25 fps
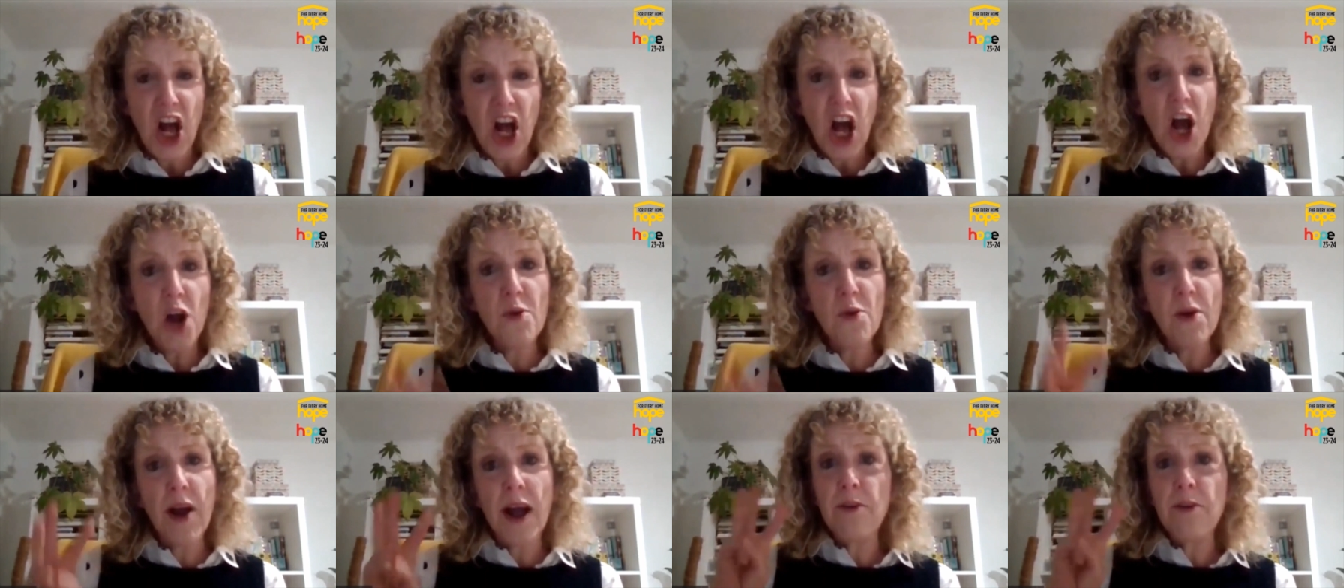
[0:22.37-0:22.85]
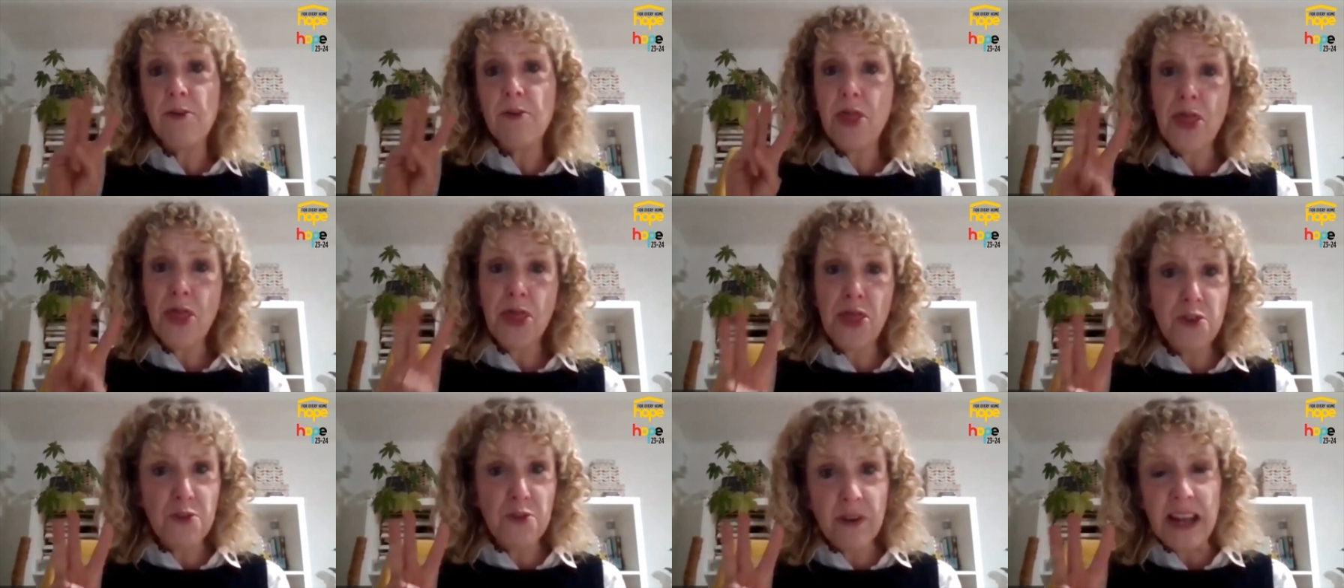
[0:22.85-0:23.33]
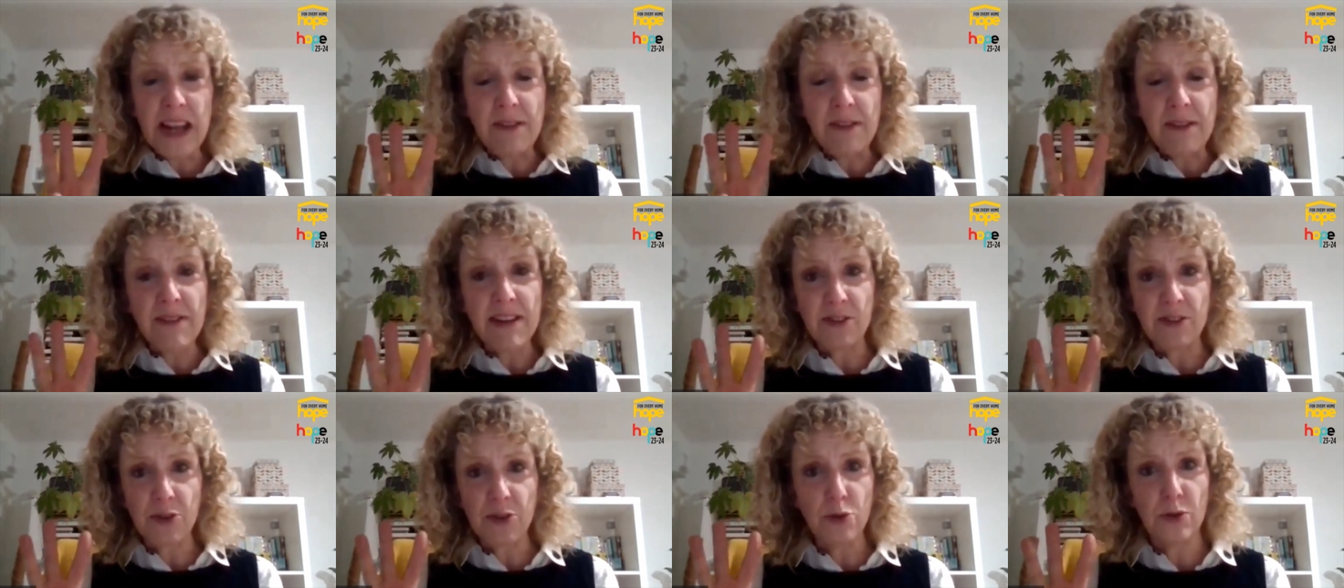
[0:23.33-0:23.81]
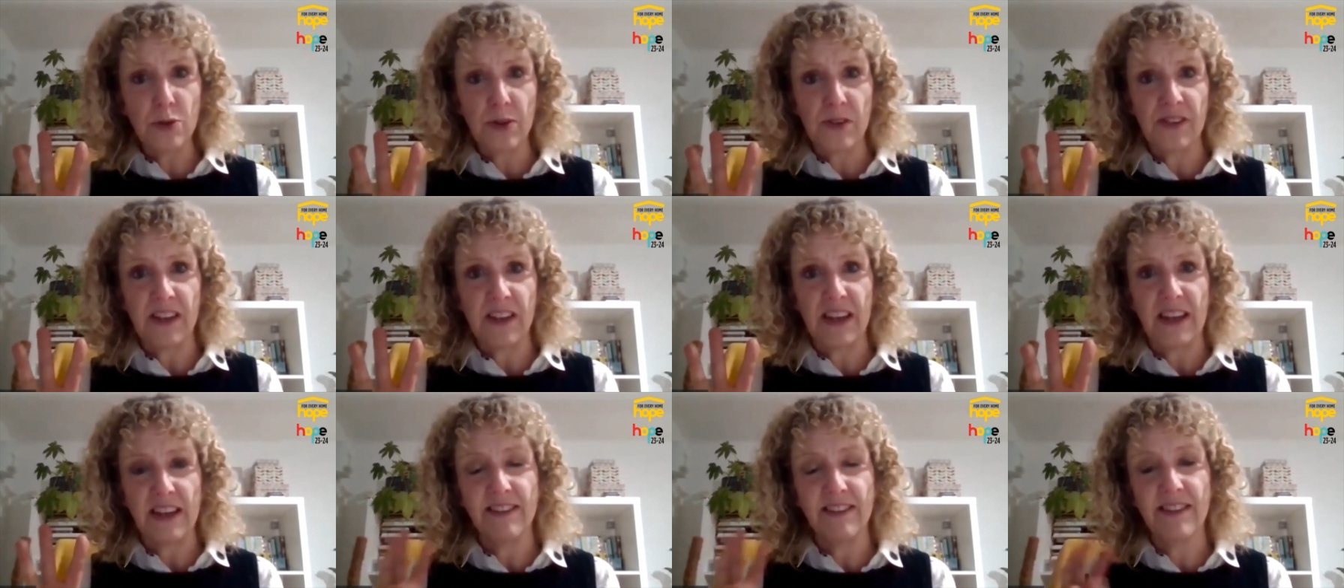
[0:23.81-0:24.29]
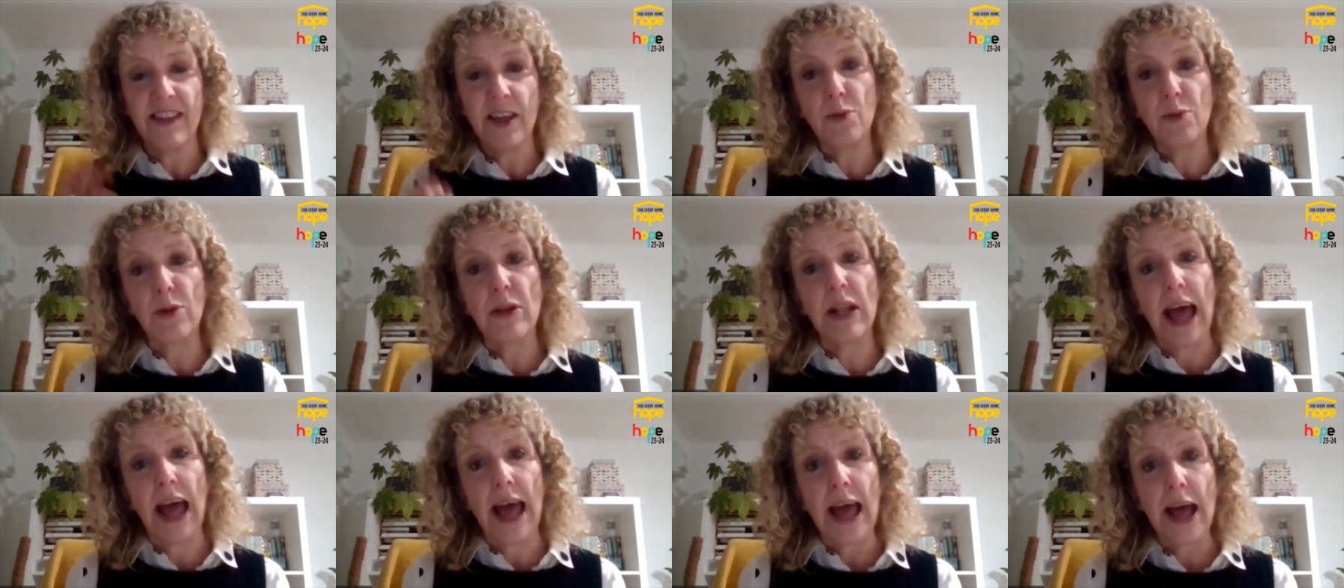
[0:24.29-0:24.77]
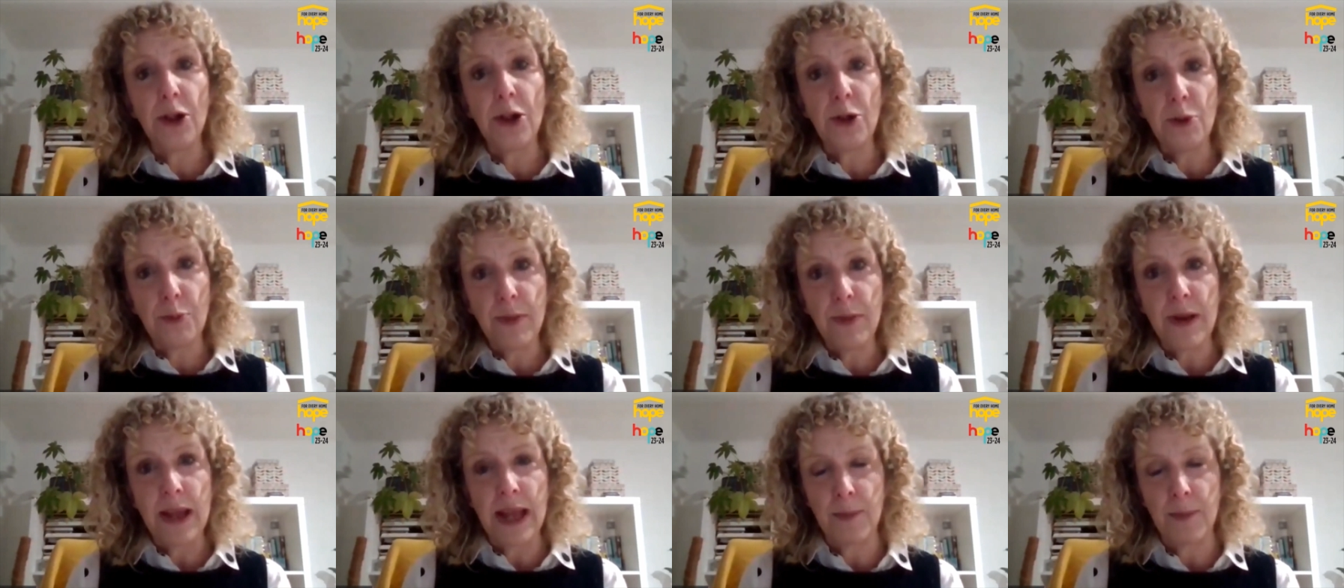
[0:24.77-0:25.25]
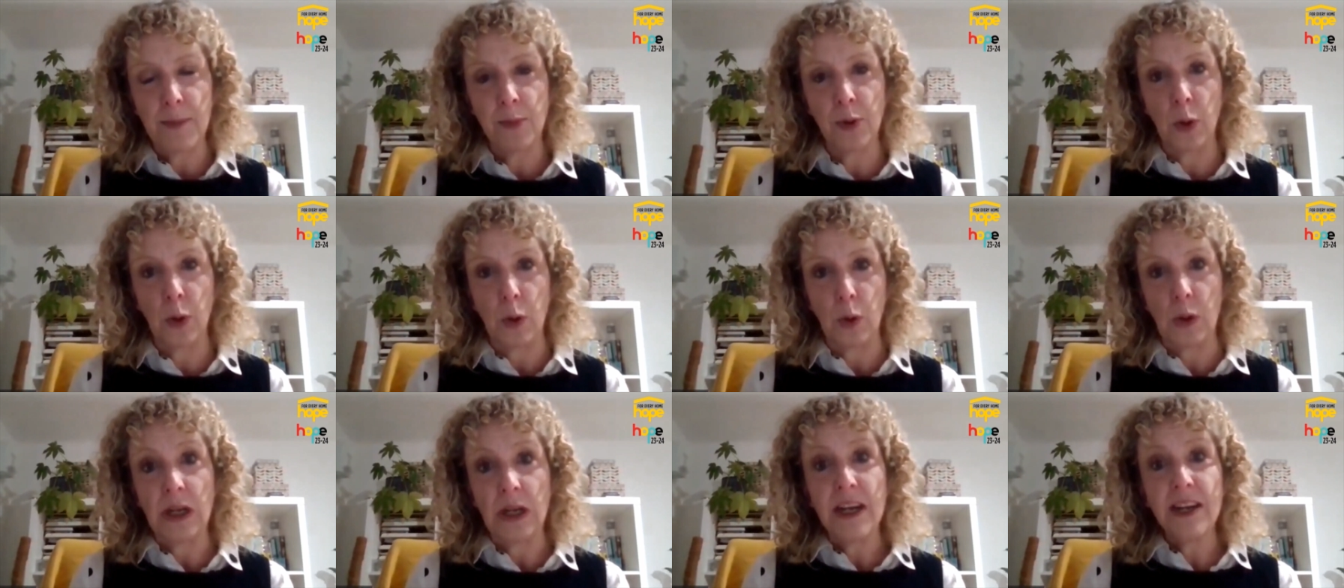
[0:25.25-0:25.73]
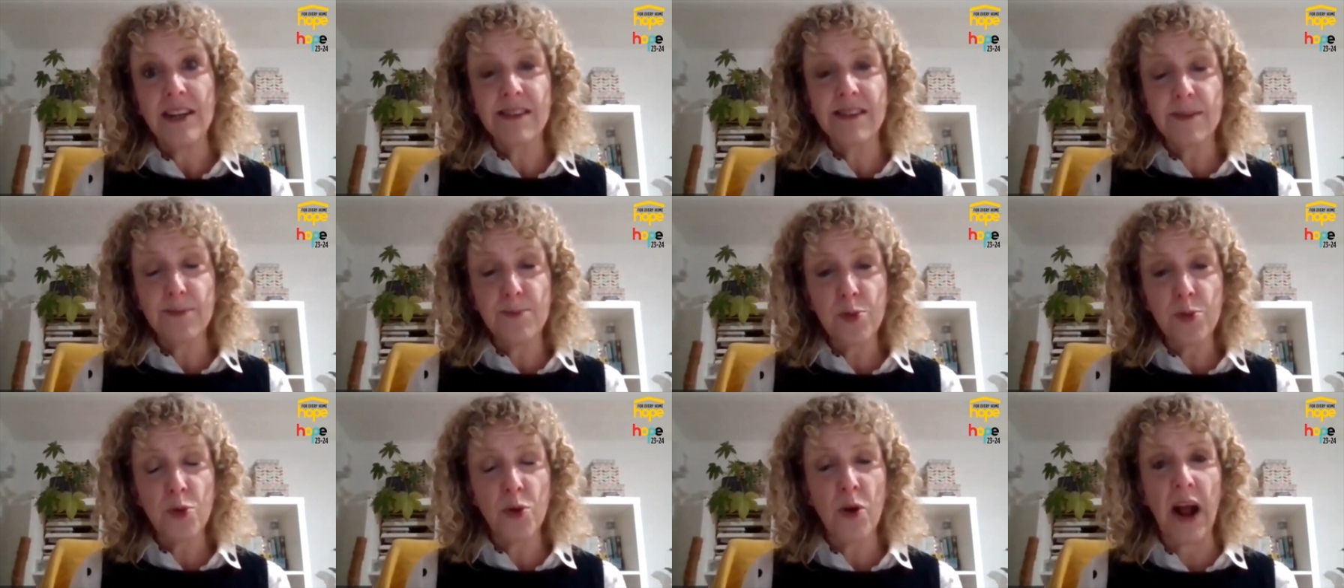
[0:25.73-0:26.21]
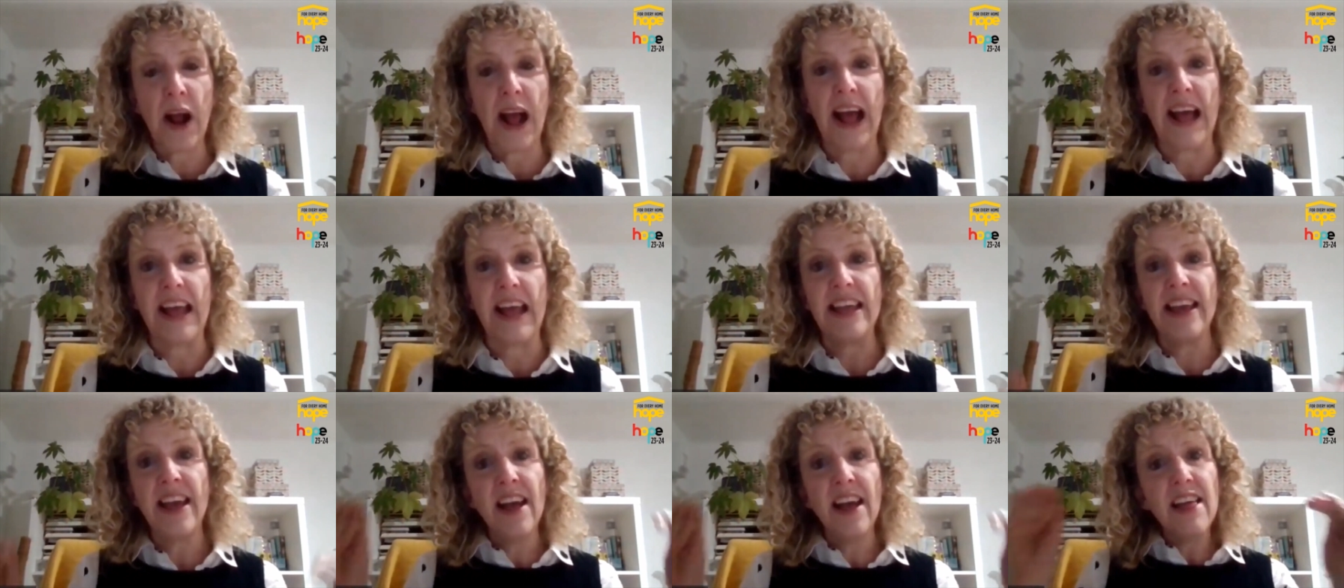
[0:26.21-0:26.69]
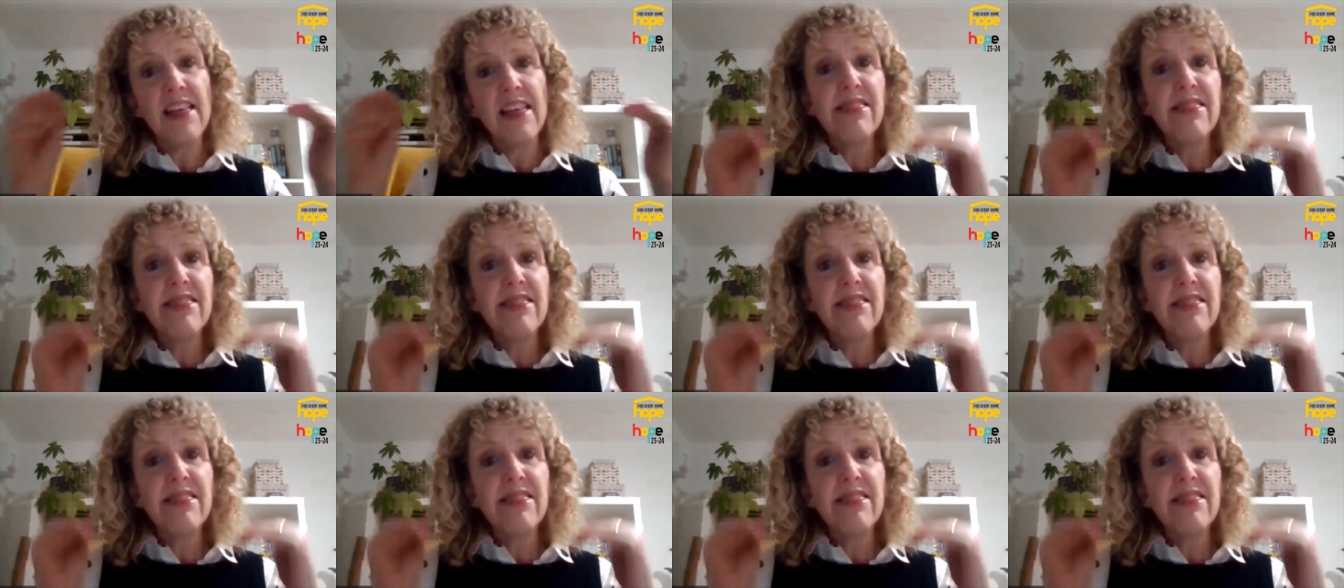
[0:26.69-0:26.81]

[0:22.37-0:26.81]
around three resources that will help people to pray